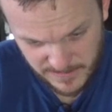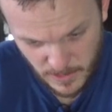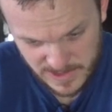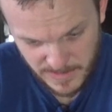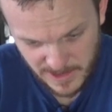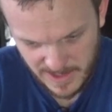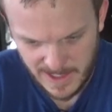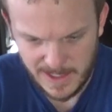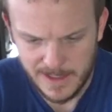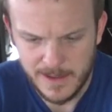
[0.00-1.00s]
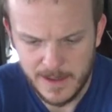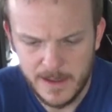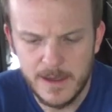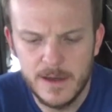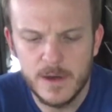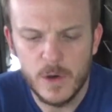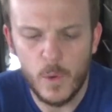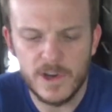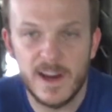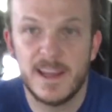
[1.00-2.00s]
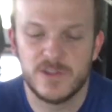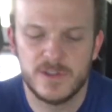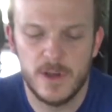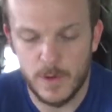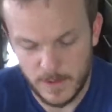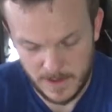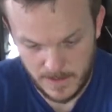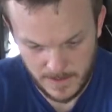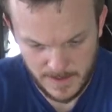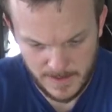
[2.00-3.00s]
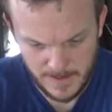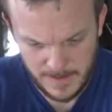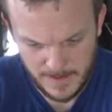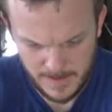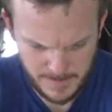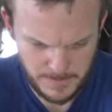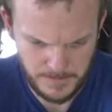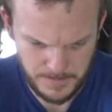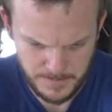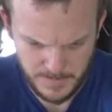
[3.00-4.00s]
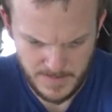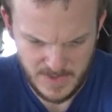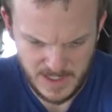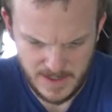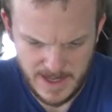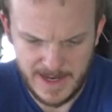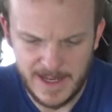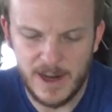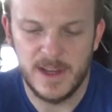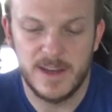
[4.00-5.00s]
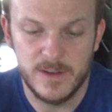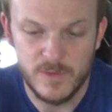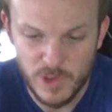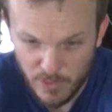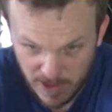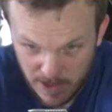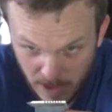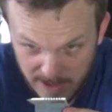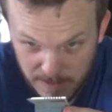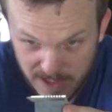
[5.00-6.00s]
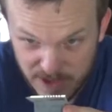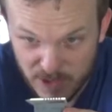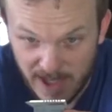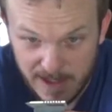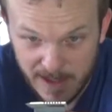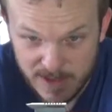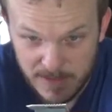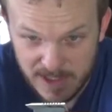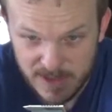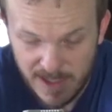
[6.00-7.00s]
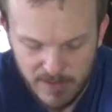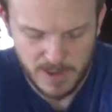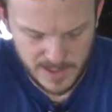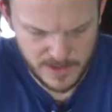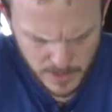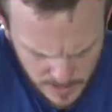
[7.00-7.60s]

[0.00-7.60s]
is about a quarter inch or so hanging out, and you really want it to be straight. That was some of the issues that I've